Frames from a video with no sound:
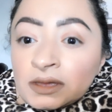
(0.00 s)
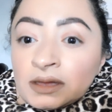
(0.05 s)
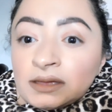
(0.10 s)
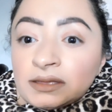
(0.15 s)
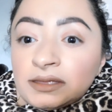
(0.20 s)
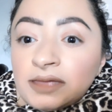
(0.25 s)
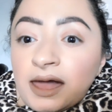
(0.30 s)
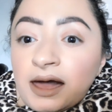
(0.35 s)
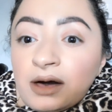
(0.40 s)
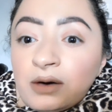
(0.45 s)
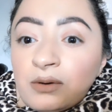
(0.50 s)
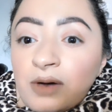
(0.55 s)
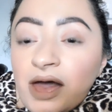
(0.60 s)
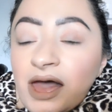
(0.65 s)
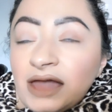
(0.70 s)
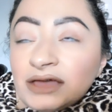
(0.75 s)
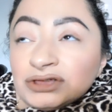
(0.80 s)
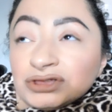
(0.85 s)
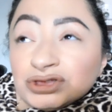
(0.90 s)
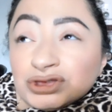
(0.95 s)
Now
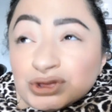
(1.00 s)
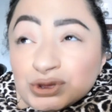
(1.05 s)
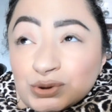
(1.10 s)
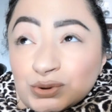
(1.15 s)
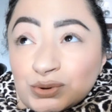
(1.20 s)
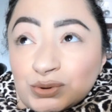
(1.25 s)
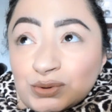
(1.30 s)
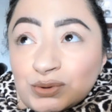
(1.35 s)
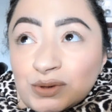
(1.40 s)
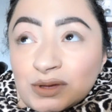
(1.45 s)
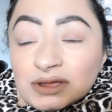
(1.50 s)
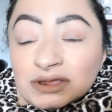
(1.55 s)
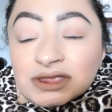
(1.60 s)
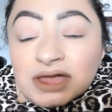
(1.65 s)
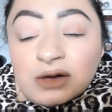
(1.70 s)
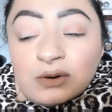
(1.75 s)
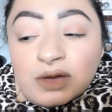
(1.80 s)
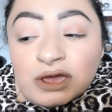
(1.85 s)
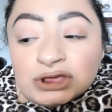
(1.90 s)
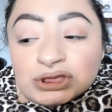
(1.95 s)
I do
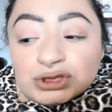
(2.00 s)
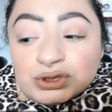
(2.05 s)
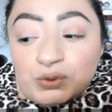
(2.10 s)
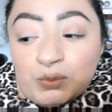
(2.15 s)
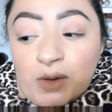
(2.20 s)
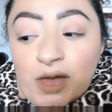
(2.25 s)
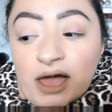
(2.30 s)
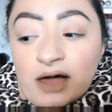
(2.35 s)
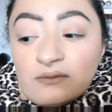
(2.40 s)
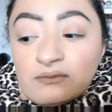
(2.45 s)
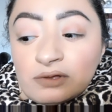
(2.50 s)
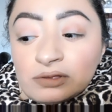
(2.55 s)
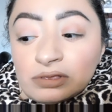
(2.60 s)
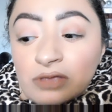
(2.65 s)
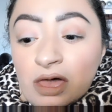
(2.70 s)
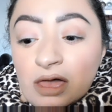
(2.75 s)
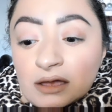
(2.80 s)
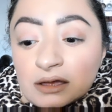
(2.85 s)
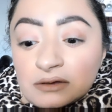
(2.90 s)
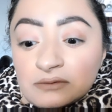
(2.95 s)
have a
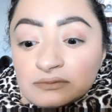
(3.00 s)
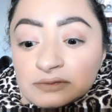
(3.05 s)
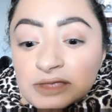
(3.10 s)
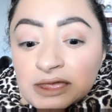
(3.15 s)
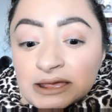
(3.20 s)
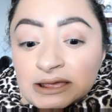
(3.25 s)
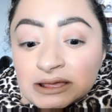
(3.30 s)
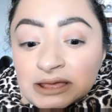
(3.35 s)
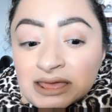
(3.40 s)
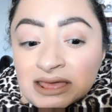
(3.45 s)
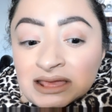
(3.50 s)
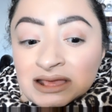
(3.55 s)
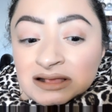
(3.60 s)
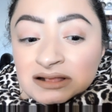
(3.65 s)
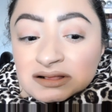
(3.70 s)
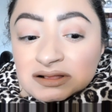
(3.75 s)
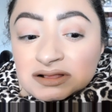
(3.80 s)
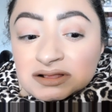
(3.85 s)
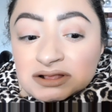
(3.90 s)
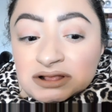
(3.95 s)
lot of like
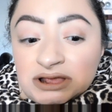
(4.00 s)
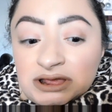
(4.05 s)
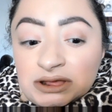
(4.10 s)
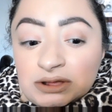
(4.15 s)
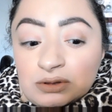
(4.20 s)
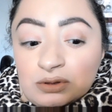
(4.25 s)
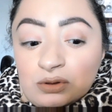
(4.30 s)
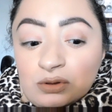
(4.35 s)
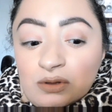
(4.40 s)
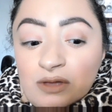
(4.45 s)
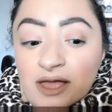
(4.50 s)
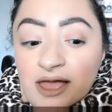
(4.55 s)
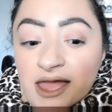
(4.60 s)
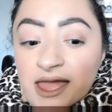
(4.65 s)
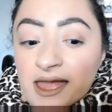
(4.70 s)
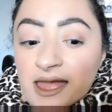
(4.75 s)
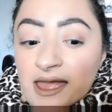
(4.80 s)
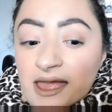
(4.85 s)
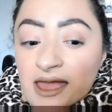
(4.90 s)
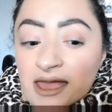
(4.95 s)
single
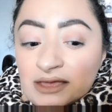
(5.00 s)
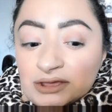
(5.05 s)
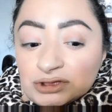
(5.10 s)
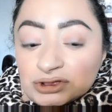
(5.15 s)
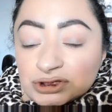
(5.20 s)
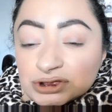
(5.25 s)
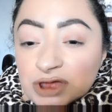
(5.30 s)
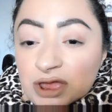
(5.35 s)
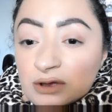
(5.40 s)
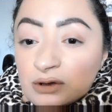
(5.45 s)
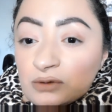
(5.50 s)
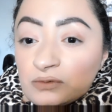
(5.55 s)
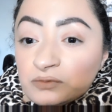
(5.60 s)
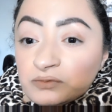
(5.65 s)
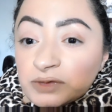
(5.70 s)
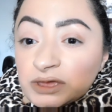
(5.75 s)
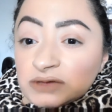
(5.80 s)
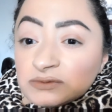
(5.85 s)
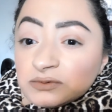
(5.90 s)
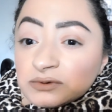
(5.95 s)
eyeshadow
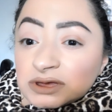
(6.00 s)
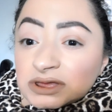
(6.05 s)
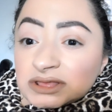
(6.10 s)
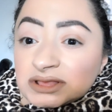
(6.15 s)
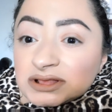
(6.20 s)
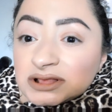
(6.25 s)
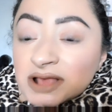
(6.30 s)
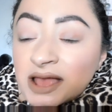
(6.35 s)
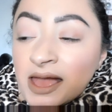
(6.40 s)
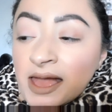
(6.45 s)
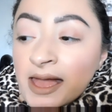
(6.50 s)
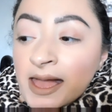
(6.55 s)
favorites,